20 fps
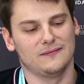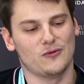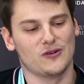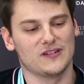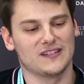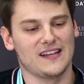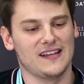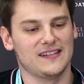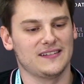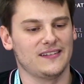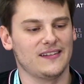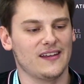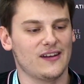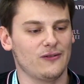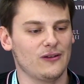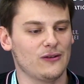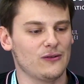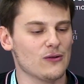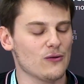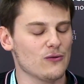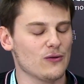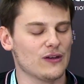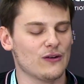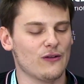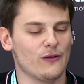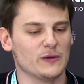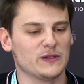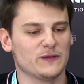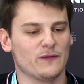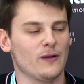Worst case scenario, you
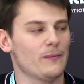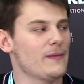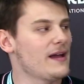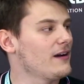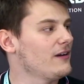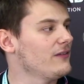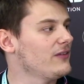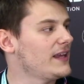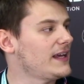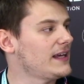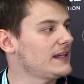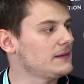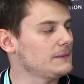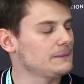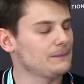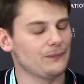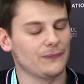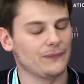can always fall back on that.